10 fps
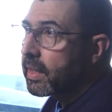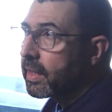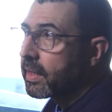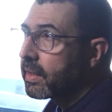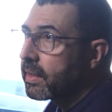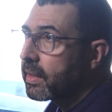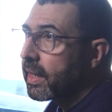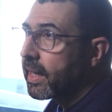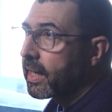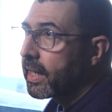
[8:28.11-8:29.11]
in
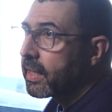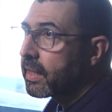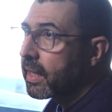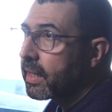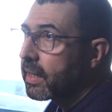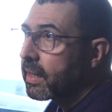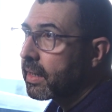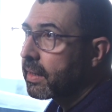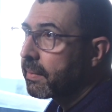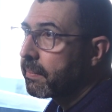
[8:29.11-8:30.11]
LA that
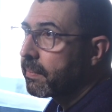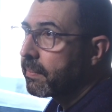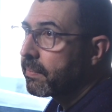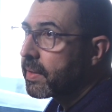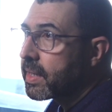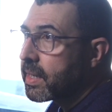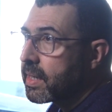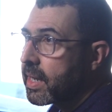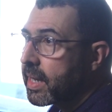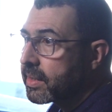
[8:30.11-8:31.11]

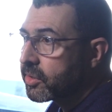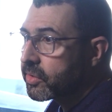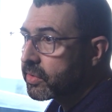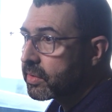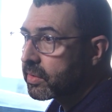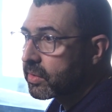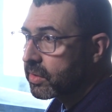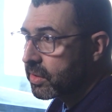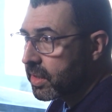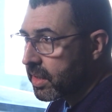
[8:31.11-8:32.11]
he gets
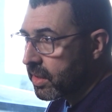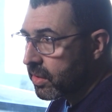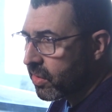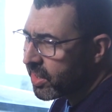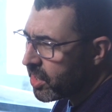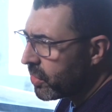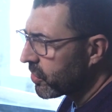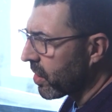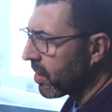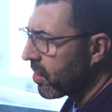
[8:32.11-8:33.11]
he
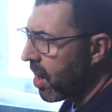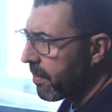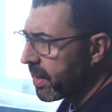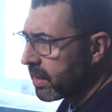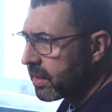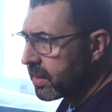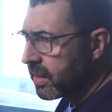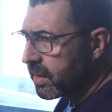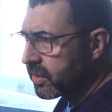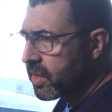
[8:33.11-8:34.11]
used to, I don't know how many
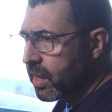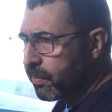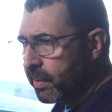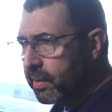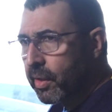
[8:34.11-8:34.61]
he's done, but